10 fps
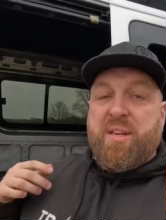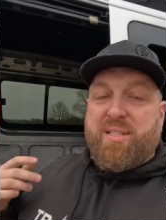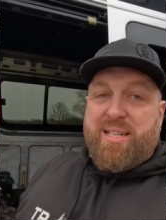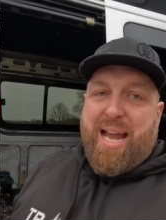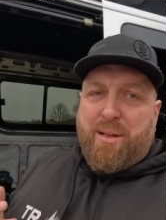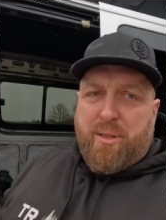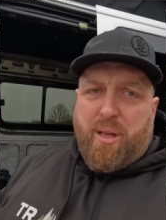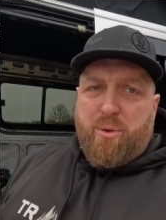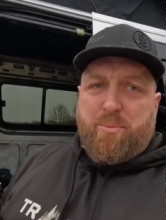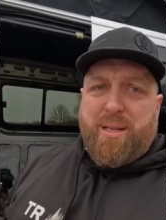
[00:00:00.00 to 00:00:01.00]
So now that
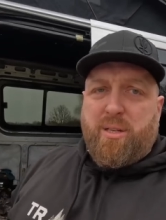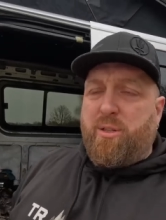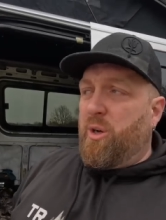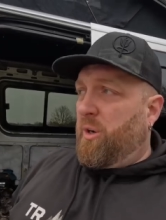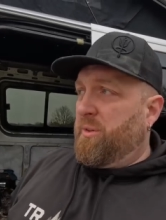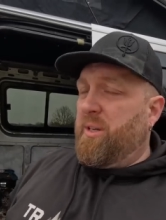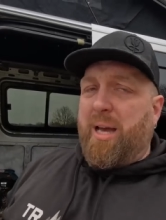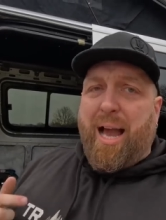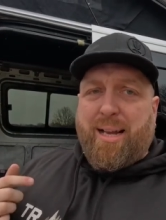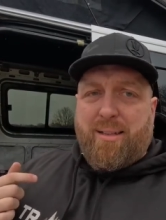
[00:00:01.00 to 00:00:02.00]
those bits are done,
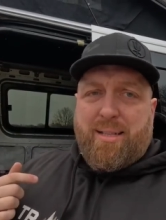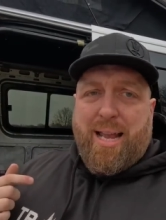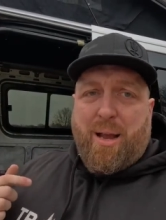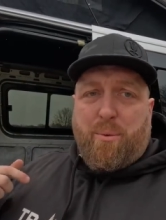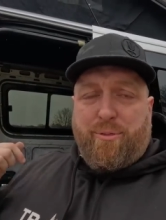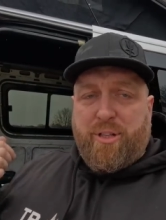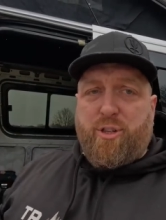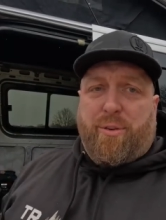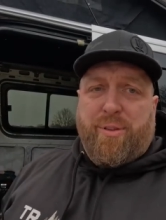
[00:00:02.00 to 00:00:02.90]
I can now finish off